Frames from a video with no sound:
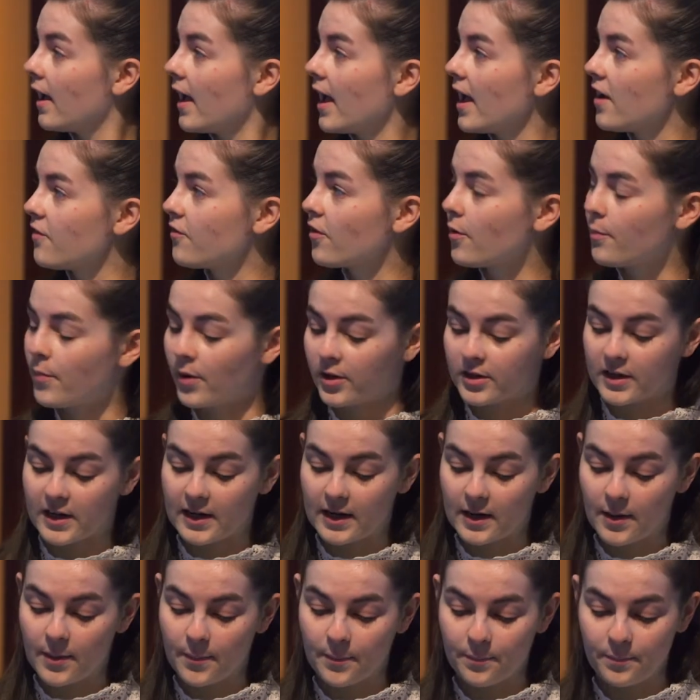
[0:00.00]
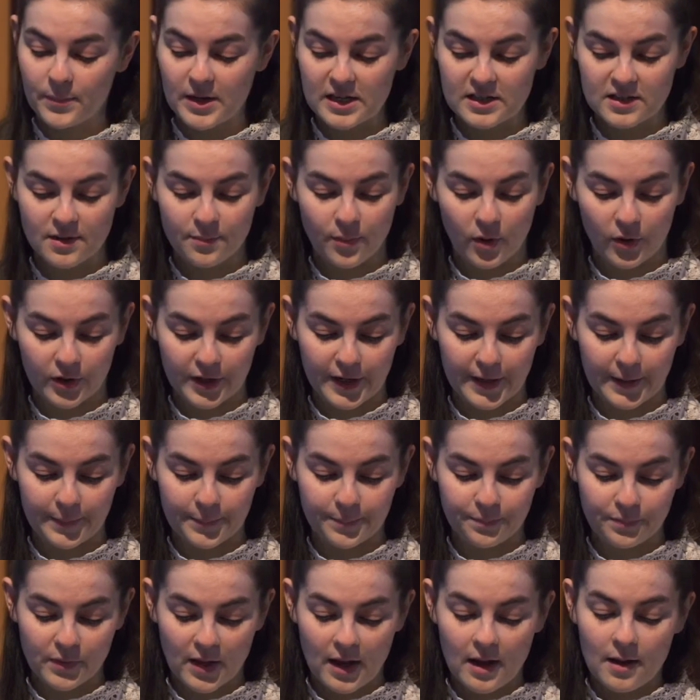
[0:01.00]
If a Body, Meet a Body,
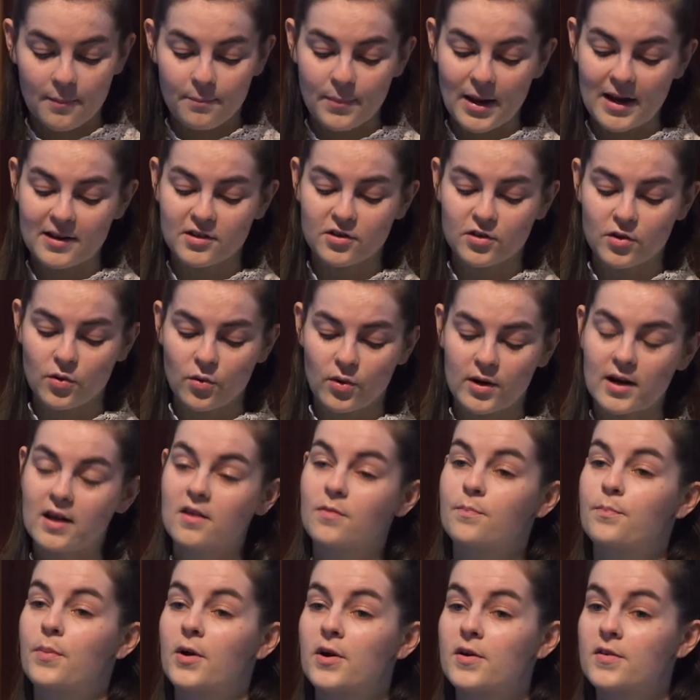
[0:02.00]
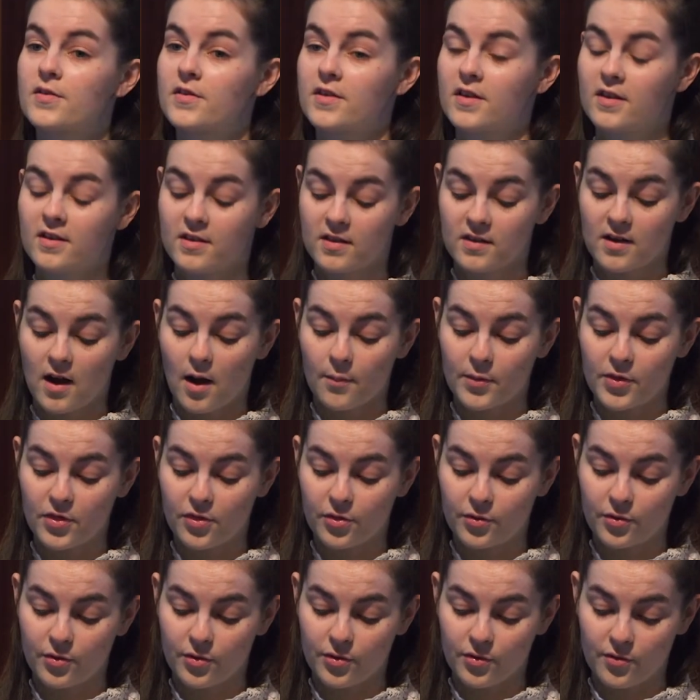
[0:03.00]
better known as Burns's Coming
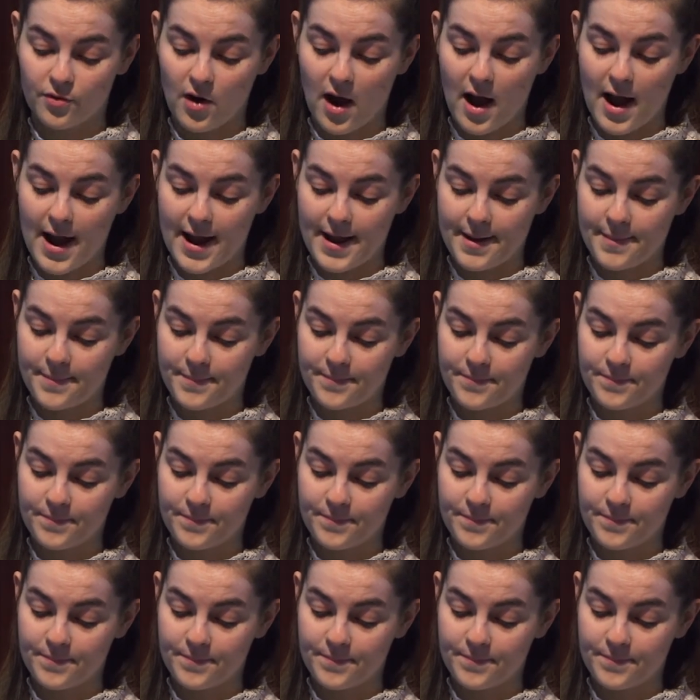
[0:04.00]
Through the Rye.